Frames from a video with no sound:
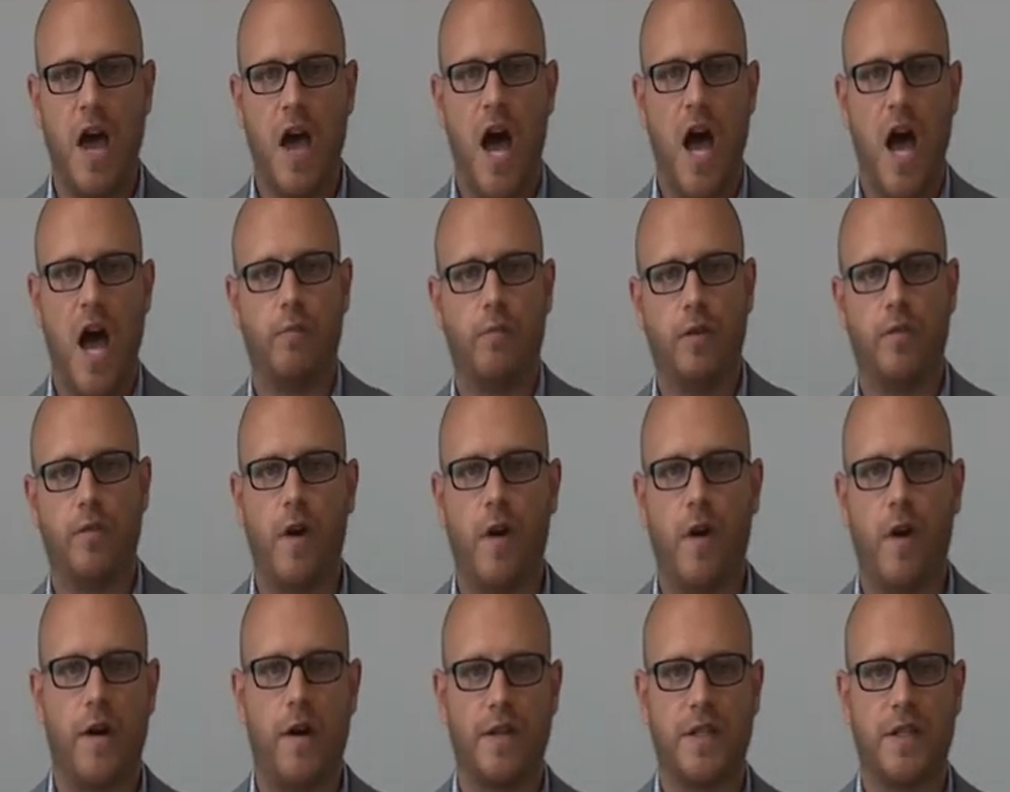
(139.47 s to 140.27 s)
I put
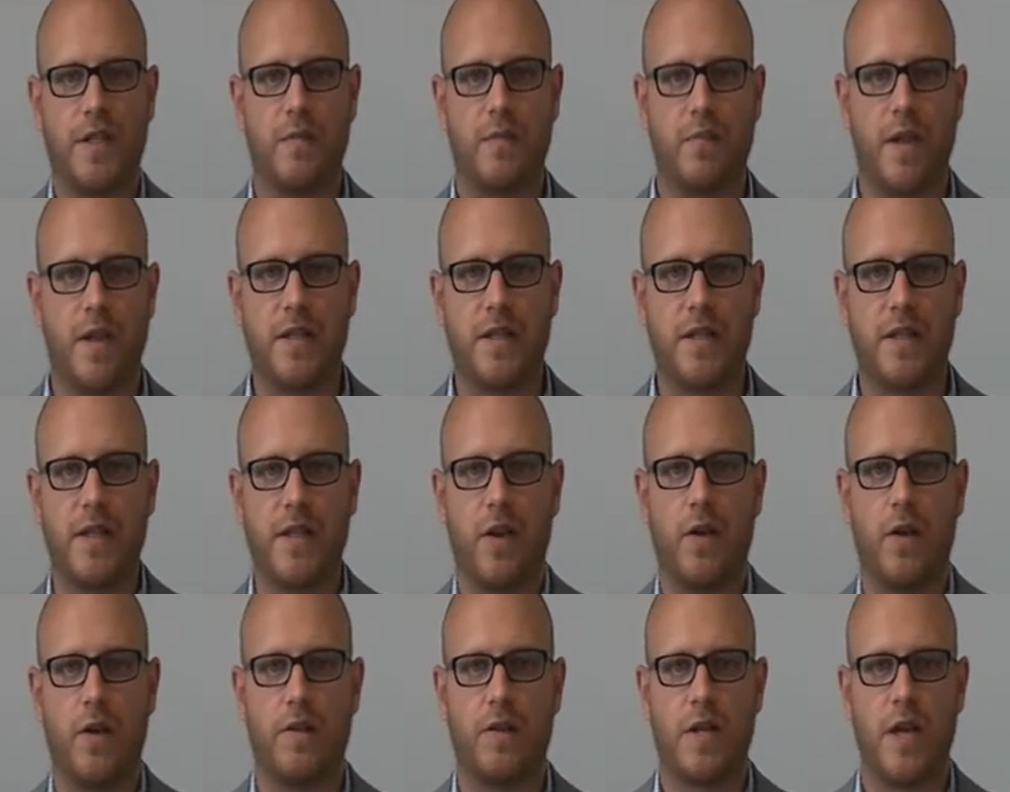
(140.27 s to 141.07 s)
virus and blood
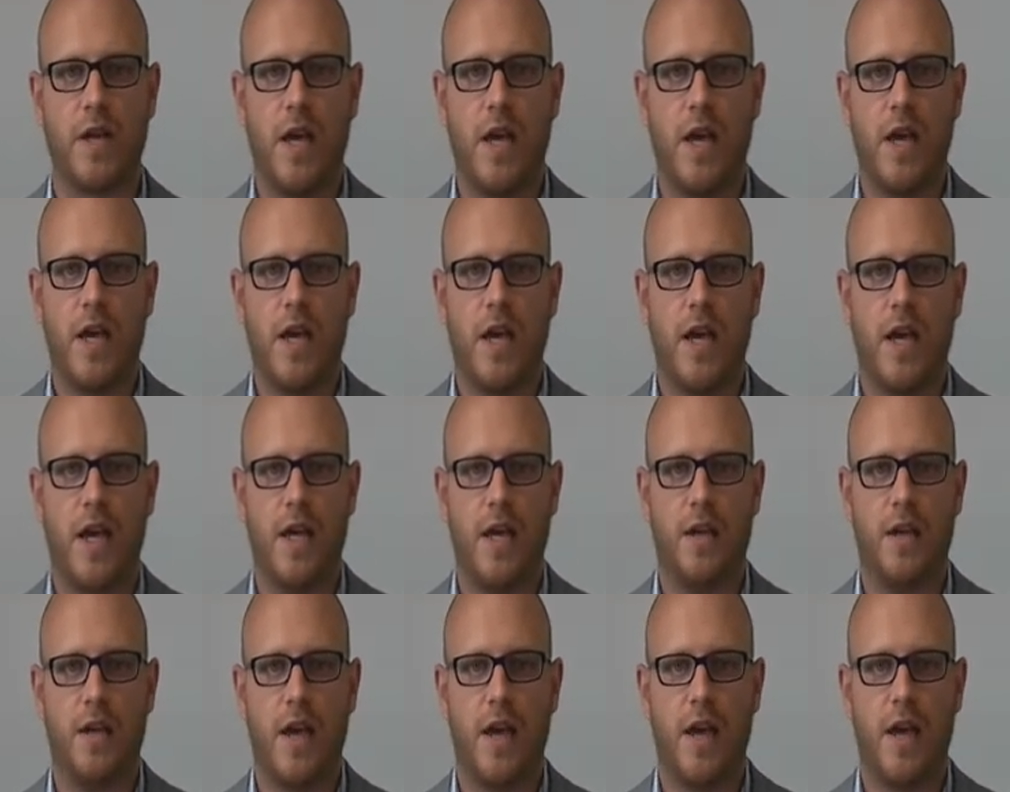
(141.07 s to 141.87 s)
cells
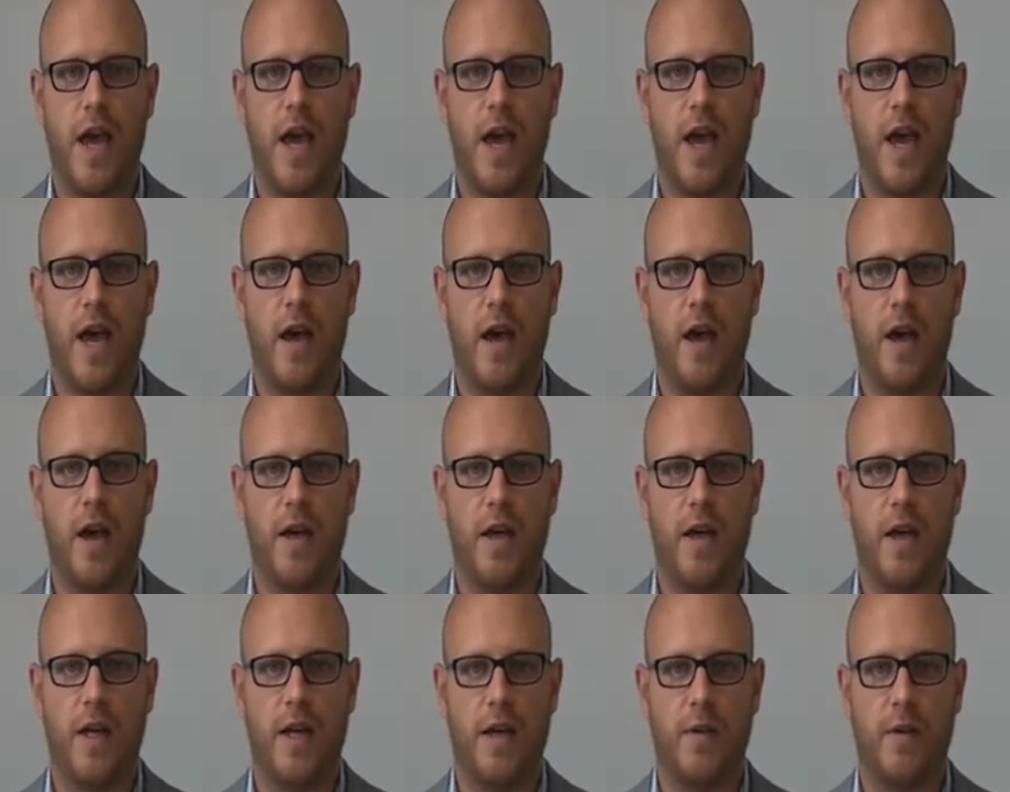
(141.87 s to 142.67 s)
in
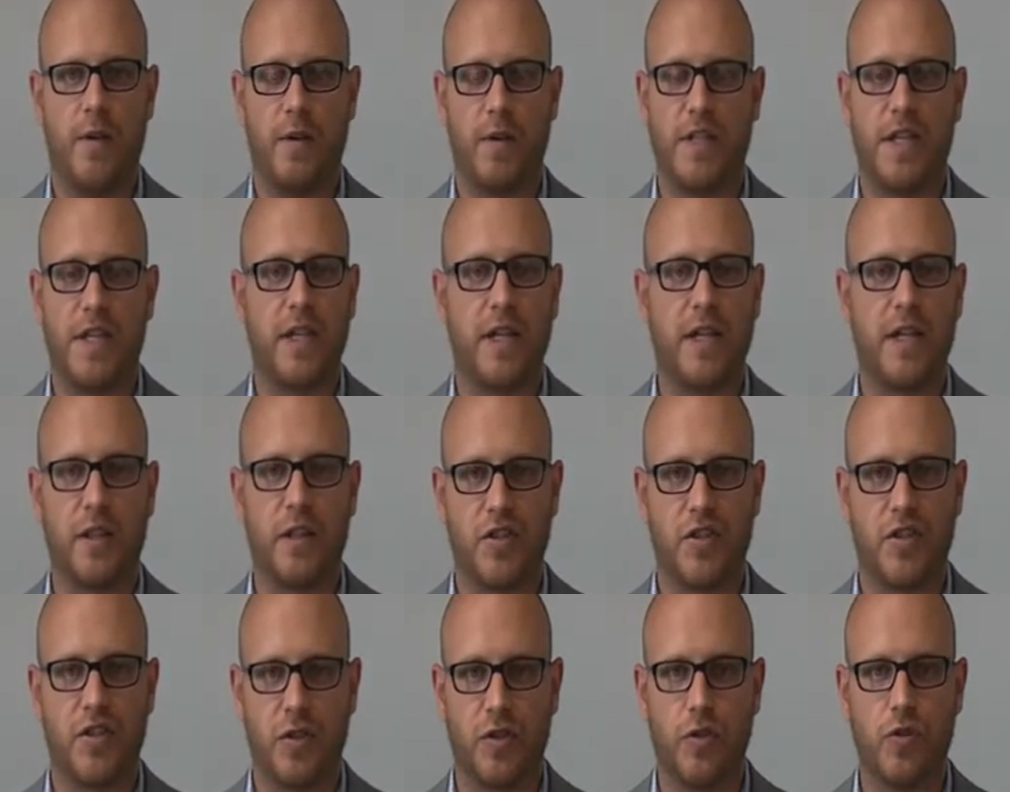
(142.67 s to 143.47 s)
a particular
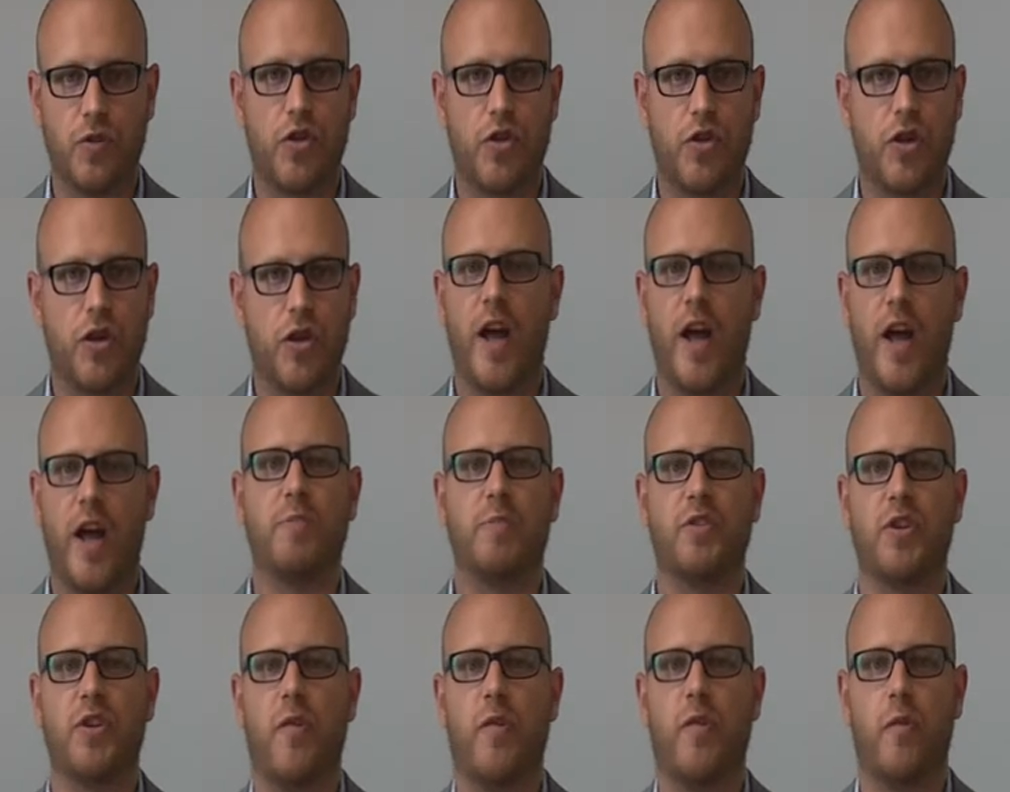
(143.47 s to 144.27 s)
solution. I
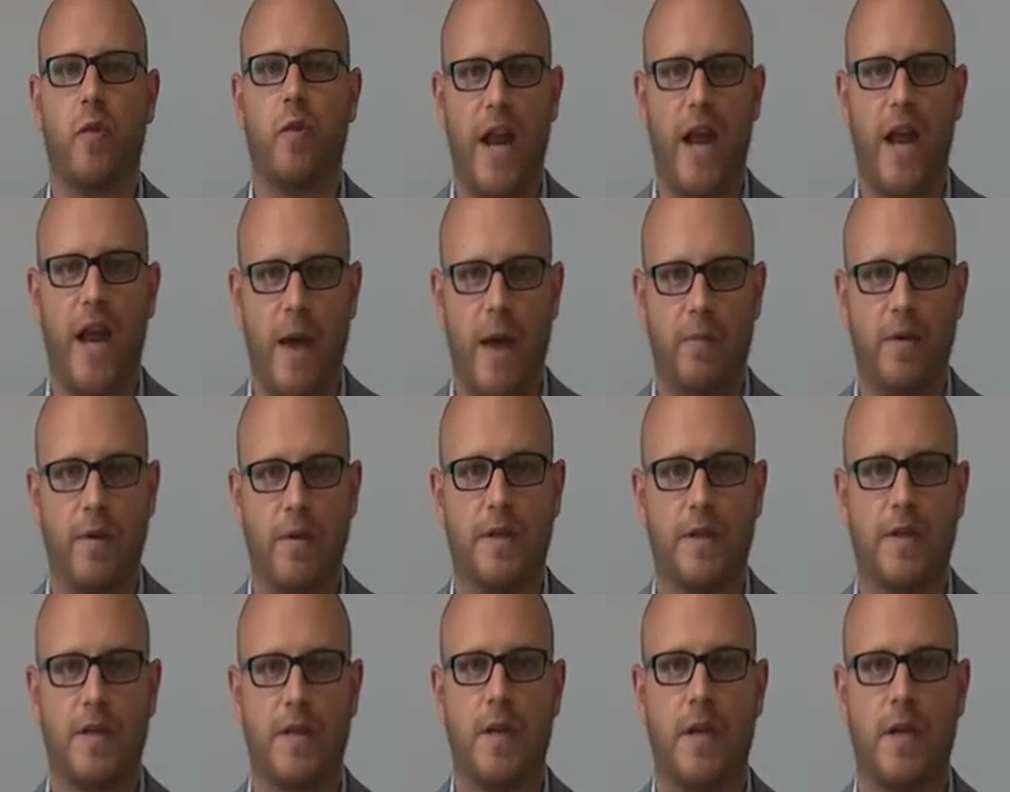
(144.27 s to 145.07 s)
observe what
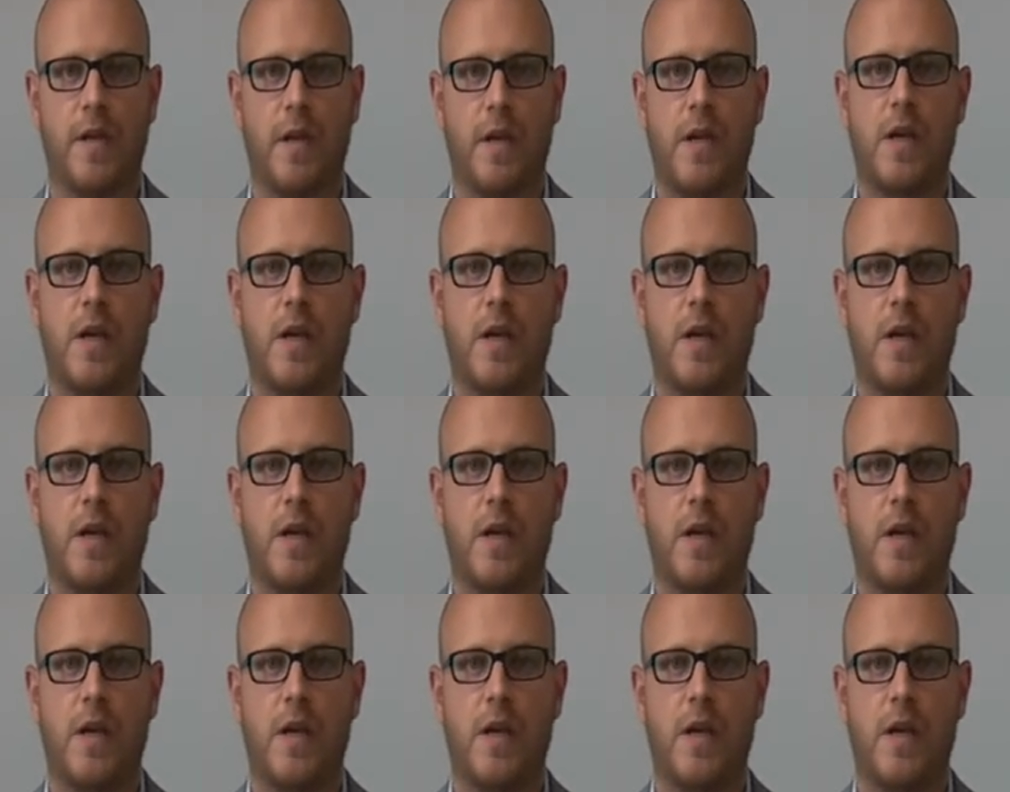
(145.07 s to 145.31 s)
happens.